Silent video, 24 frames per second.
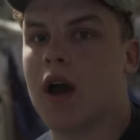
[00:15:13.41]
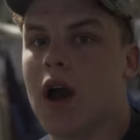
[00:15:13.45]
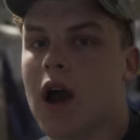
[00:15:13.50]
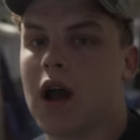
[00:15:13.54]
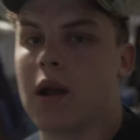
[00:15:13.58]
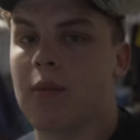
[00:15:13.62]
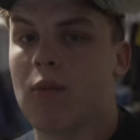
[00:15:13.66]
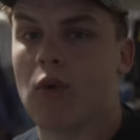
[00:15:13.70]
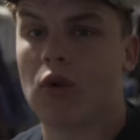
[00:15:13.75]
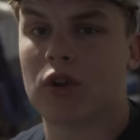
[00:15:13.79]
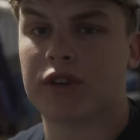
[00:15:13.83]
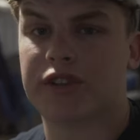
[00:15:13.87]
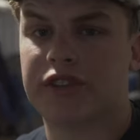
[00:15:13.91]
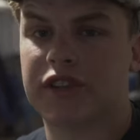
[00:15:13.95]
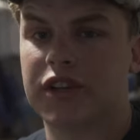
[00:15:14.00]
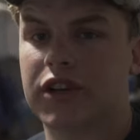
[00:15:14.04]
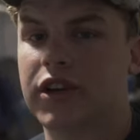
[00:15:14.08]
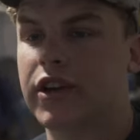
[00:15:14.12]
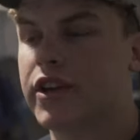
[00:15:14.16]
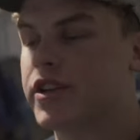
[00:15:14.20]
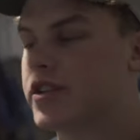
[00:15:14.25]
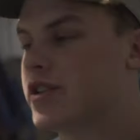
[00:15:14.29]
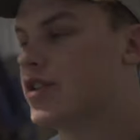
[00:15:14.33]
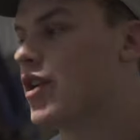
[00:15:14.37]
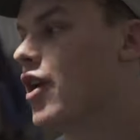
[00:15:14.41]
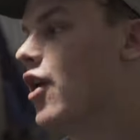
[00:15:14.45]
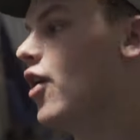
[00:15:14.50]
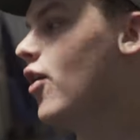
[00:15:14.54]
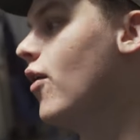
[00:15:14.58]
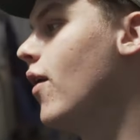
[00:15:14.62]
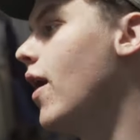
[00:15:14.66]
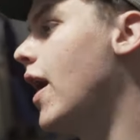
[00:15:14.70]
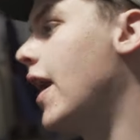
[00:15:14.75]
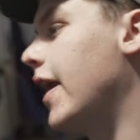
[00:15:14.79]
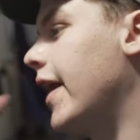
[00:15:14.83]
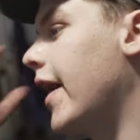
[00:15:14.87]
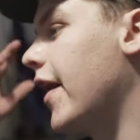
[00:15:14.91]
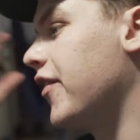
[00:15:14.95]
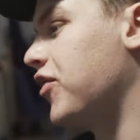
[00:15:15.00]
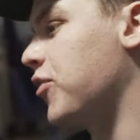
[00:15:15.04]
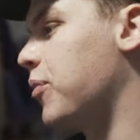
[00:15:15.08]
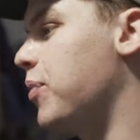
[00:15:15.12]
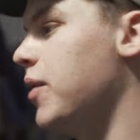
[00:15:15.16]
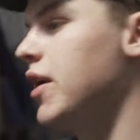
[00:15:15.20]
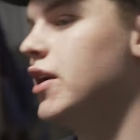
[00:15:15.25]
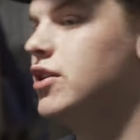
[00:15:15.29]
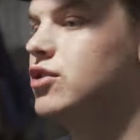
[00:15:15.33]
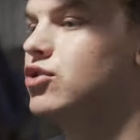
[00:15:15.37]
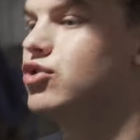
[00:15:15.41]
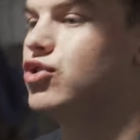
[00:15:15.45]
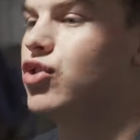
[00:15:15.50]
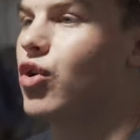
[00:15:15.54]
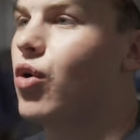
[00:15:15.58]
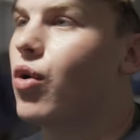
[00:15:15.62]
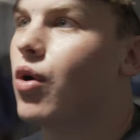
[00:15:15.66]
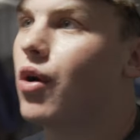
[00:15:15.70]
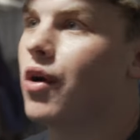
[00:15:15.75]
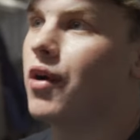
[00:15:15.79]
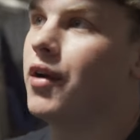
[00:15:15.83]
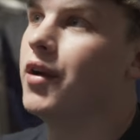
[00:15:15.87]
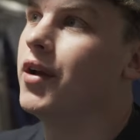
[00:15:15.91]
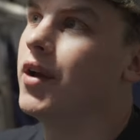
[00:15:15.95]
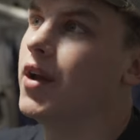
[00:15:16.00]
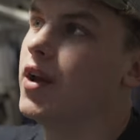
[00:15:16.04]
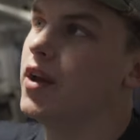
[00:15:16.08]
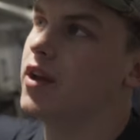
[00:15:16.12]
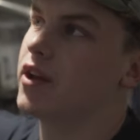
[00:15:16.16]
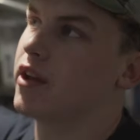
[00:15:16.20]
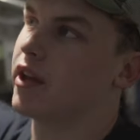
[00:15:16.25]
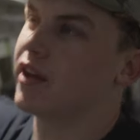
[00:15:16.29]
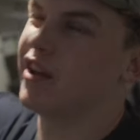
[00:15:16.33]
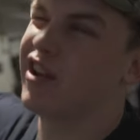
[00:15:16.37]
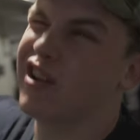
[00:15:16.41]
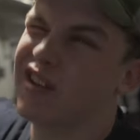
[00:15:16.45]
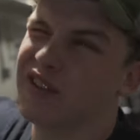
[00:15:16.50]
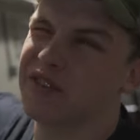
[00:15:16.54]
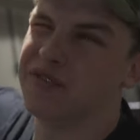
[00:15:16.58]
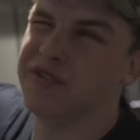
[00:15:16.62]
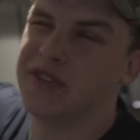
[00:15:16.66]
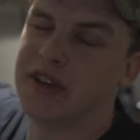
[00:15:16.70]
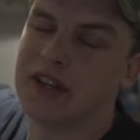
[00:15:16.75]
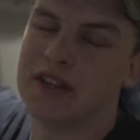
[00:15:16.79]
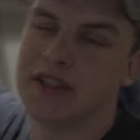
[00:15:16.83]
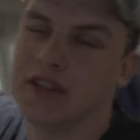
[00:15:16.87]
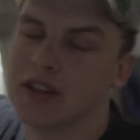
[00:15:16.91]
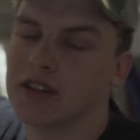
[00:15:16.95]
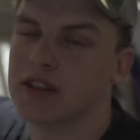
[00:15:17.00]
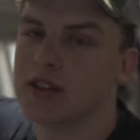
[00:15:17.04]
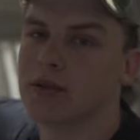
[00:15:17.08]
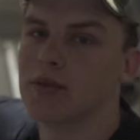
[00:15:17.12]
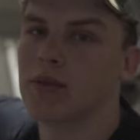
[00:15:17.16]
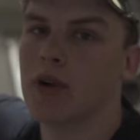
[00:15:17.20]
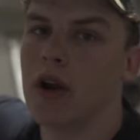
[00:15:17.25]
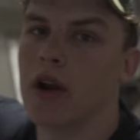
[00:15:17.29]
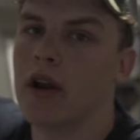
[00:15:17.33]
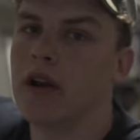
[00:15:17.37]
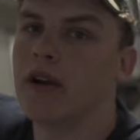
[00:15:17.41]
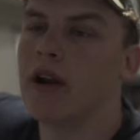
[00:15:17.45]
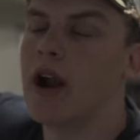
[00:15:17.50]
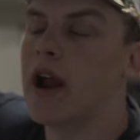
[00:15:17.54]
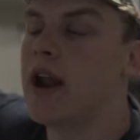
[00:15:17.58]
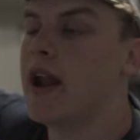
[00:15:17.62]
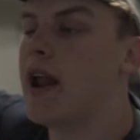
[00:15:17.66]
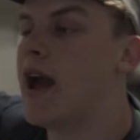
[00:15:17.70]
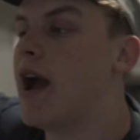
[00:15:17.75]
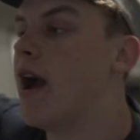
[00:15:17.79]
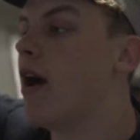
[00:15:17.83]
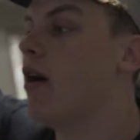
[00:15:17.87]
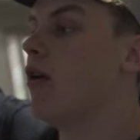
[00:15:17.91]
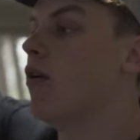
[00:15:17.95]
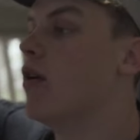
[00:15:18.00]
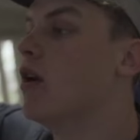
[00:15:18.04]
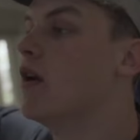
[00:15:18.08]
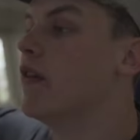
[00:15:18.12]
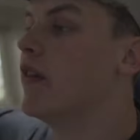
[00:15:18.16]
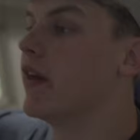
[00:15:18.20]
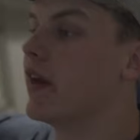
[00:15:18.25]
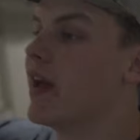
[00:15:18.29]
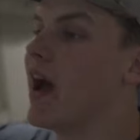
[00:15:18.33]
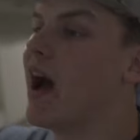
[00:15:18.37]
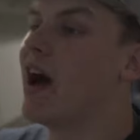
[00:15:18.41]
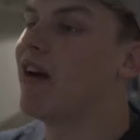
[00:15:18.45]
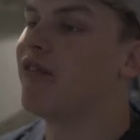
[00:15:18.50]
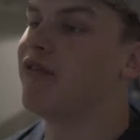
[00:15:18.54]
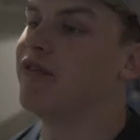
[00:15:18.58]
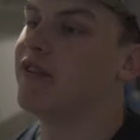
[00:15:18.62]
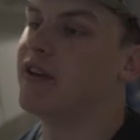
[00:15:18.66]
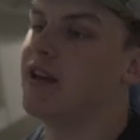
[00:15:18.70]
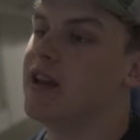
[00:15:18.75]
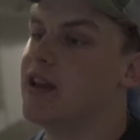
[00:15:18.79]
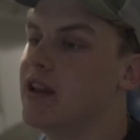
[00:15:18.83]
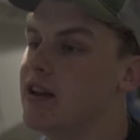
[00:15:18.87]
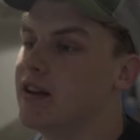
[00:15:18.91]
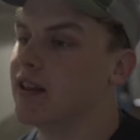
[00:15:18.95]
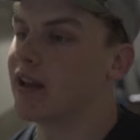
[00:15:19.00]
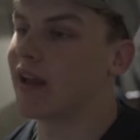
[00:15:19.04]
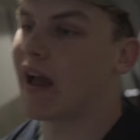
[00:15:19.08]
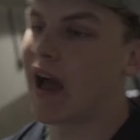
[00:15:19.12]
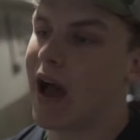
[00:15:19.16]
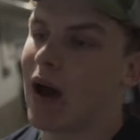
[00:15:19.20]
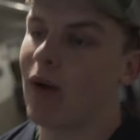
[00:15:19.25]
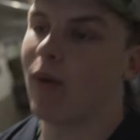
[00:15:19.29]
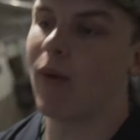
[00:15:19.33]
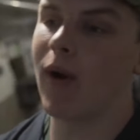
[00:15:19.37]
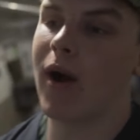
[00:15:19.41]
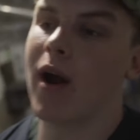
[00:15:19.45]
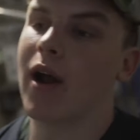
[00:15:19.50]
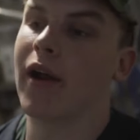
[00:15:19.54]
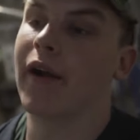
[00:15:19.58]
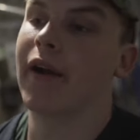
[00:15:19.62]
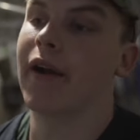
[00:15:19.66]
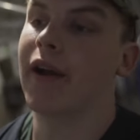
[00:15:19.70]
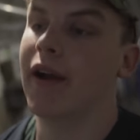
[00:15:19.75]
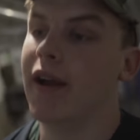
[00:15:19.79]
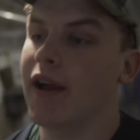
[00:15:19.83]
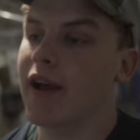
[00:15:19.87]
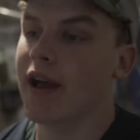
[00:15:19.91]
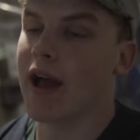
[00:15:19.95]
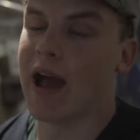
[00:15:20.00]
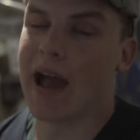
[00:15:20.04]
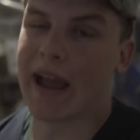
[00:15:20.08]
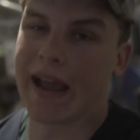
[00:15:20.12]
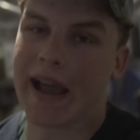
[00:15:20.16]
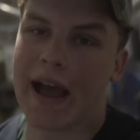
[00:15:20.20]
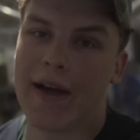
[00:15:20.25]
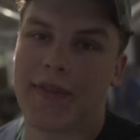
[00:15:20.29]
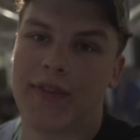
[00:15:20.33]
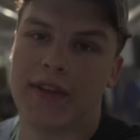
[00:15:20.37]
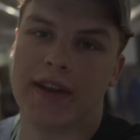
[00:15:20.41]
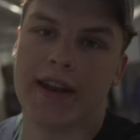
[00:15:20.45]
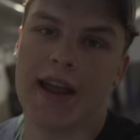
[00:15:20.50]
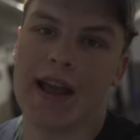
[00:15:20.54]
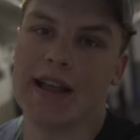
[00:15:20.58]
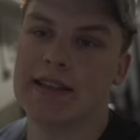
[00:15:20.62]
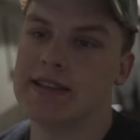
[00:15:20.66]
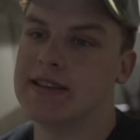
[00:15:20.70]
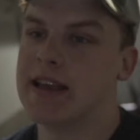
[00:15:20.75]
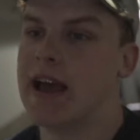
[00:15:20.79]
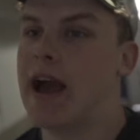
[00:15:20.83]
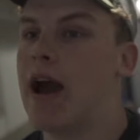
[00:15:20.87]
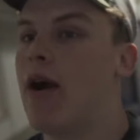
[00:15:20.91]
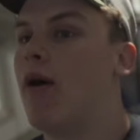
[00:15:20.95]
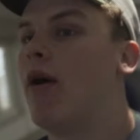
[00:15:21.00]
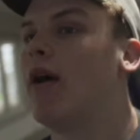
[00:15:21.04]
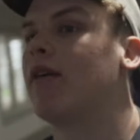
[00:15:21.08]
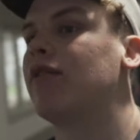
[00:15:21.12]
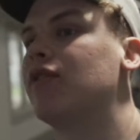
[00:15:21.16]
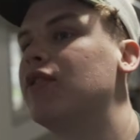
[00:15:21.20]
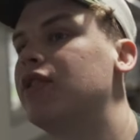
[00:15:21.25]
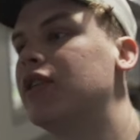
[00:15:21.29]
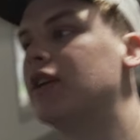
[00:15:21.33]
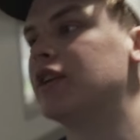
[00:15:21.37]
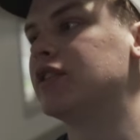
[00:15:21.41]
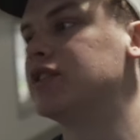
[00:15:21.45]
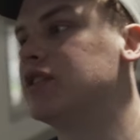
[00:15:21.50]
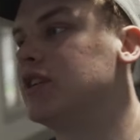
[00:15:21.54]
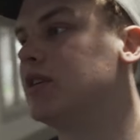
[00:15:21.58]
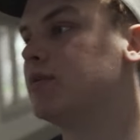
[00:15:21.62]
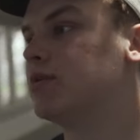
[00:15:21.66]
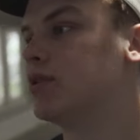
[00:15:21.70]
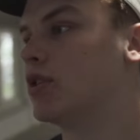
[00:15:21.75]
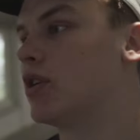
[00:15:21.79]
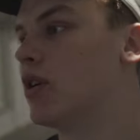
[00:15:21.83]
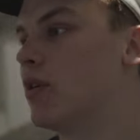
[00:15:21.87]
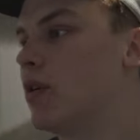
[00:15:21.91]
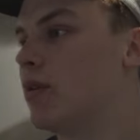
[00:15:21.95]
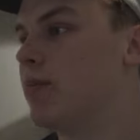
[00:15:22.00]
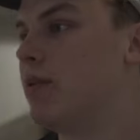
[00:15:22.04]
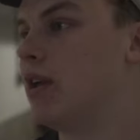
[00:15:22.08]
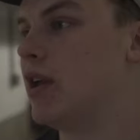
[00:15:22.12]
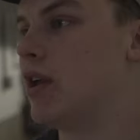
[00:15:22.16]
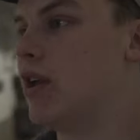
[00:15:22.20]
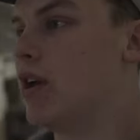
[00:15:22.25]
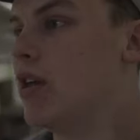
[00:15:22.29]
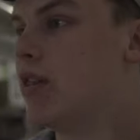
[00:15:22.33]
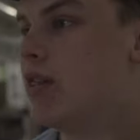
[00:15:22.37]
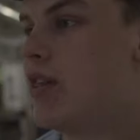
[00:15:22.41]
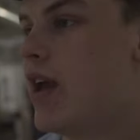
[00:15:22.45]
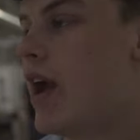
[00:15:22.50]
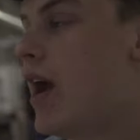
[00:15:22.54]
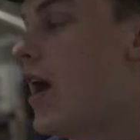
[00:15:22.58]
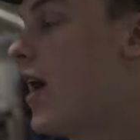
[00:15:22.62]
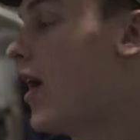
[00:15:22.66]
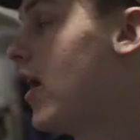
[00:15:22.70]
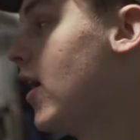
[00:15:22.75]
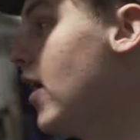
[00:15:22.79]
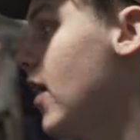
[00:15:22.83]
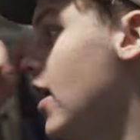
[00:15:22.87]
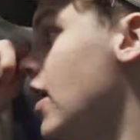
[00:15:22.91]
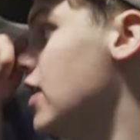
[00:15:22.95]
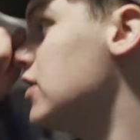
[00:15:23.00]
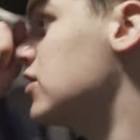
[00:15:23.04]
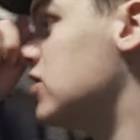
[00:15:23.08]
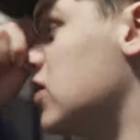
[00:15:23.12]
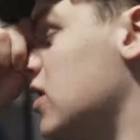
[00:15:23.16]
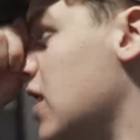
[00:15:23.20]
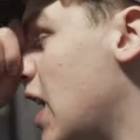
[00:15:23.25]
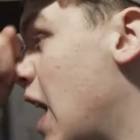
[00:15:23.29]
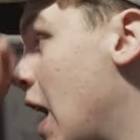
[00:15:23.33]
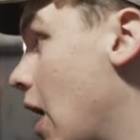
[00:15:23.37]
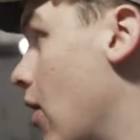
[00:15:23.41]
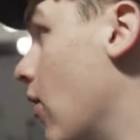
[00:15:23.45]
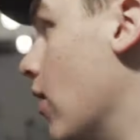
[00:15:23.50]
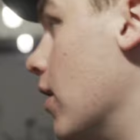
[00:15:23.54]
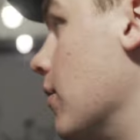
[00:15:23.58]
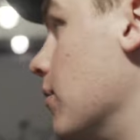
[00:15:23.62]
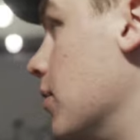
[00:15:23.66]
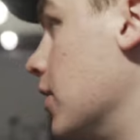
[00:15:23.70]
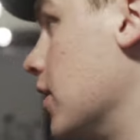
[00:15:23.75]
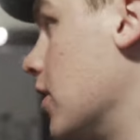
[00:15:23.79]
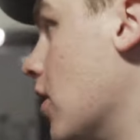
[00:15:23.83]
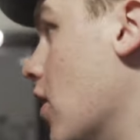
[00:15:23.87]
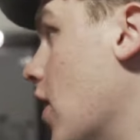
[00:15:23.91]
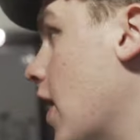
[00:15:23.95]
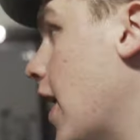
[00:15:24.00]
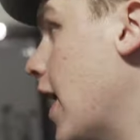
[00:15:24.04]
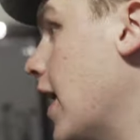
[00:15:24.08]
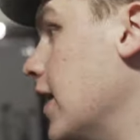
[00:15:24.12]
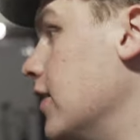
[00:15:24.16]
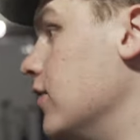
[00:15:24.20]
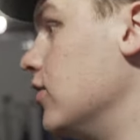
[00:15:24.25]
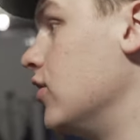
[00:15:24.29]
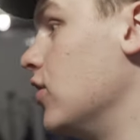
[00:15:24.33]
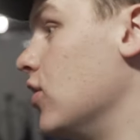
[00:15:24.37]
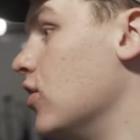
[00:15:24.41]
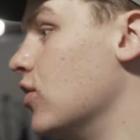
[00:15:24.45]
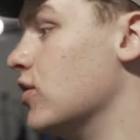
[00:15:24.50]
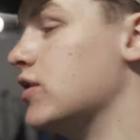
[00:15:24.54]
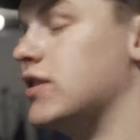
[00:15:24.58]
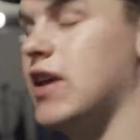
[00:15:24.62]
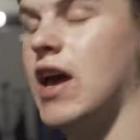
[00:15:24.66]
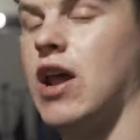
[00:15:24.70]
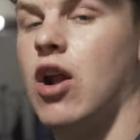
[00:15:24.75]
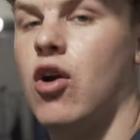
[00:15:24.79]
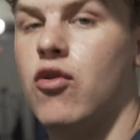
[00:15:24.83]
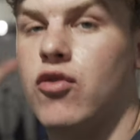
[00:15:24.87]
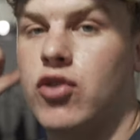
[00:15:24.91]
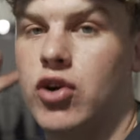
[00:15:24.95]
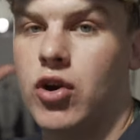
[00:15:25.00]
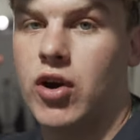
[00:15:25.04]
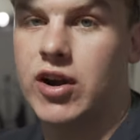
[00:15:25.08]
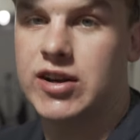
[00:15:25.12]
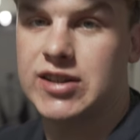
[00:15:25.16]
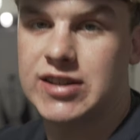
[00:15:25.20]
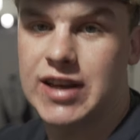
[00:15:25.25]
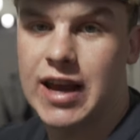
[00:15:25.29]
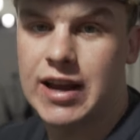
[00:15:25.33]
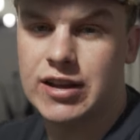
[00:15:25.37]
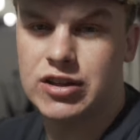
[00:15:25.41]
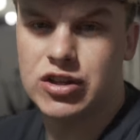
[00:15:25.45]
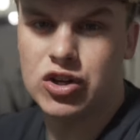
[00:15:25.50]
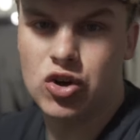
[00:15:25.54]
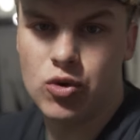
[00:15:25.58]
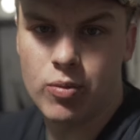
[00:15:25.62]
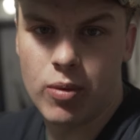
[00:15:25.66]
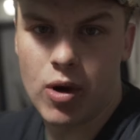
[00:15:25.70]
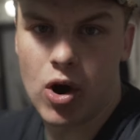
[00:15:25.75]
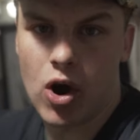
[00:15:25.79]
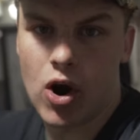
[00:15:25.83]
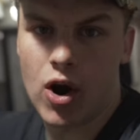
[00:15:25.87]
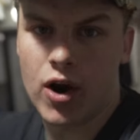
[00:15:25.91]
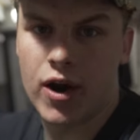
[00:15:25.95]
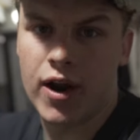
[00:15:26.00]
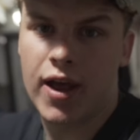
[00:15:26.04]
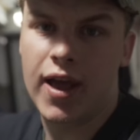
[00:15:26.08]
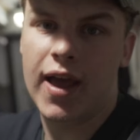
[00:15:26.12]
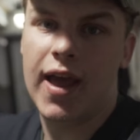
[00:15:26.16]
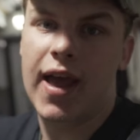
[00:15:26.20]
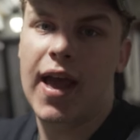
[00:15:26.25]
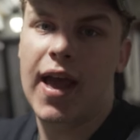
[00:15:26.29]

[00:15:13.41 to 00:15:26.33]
On a more serious note, I got the pigs chore. You can hear the feed system running right now. They got feed, they got water. I got the deads out. Everything seems to be good there. So now what I'm gonna go ahead and do is head over to our site two barn,